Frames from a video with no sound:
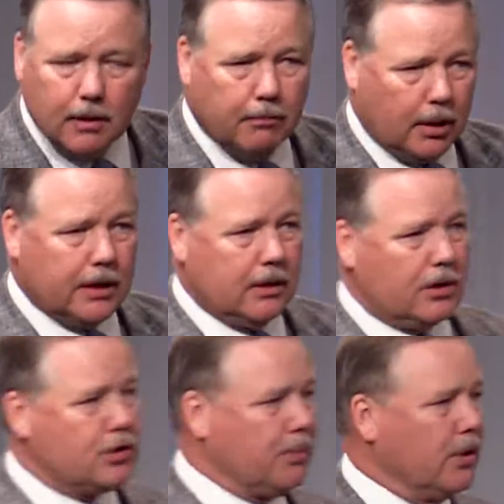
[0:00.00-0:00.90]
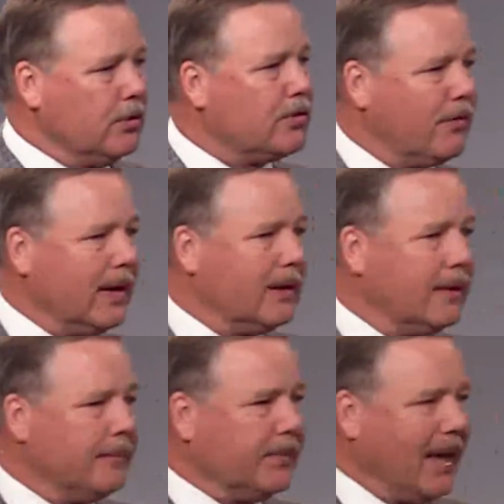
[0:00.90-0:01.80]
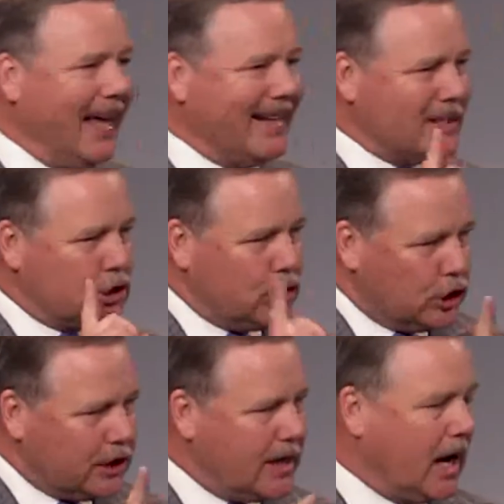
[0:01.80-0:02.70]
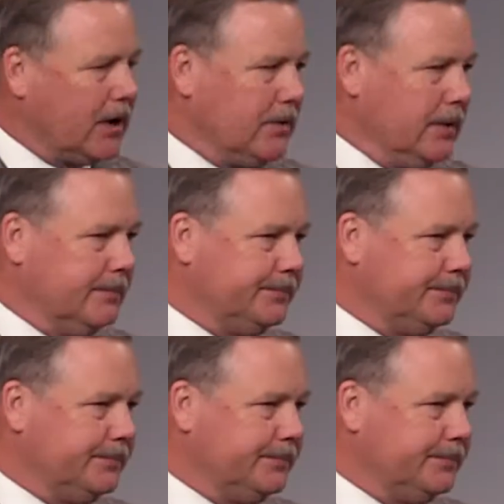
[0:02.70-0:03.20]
but it does produce faith, and it's good doctrine.